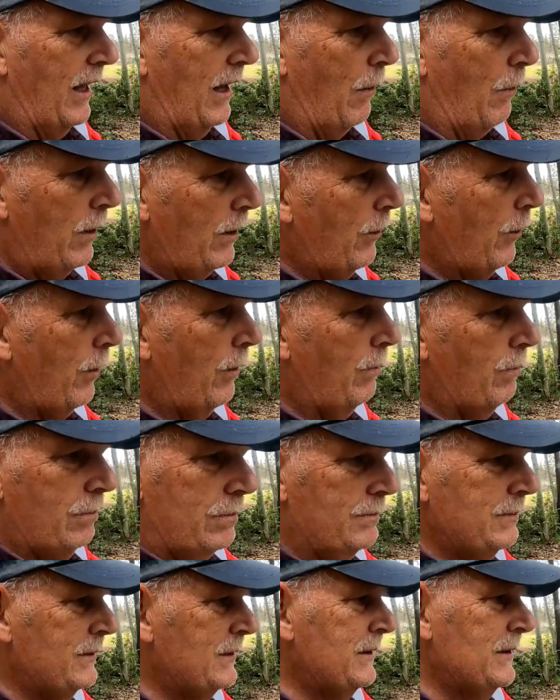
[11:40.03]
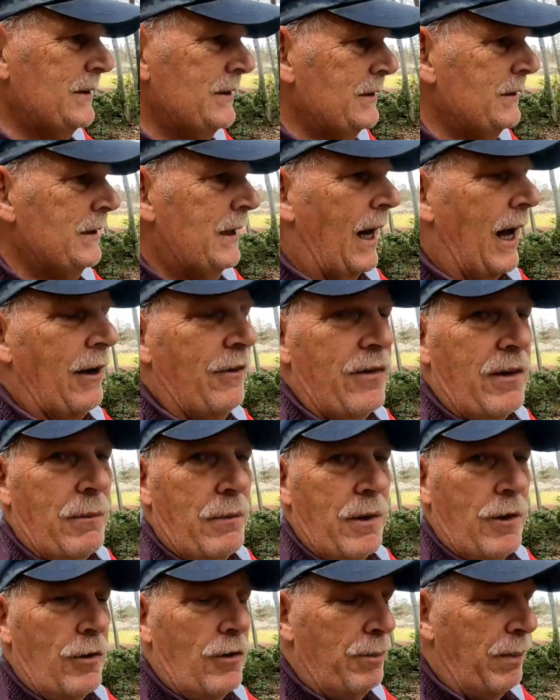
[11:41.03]
like, I wonder how
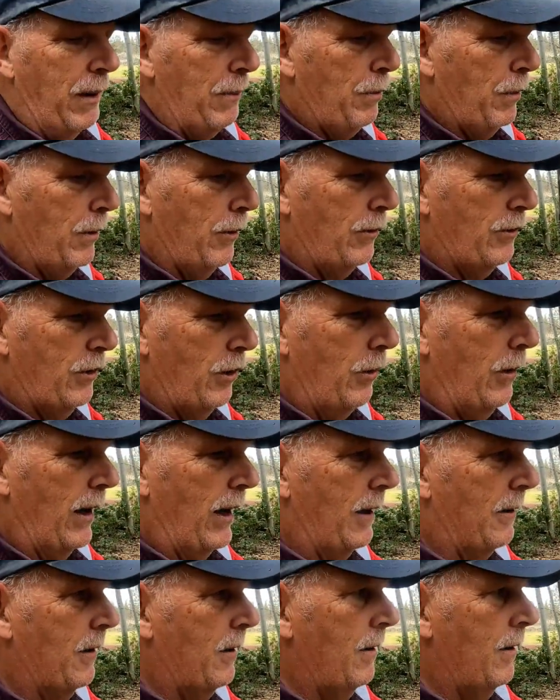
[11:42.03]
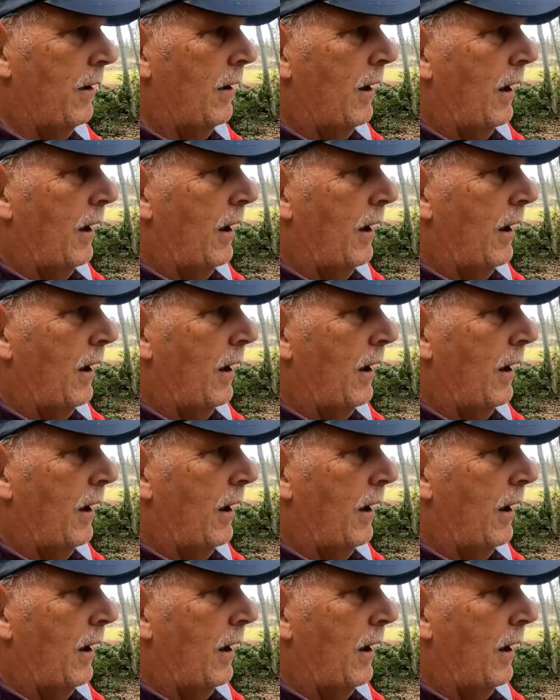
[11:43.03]
some of those people are doing.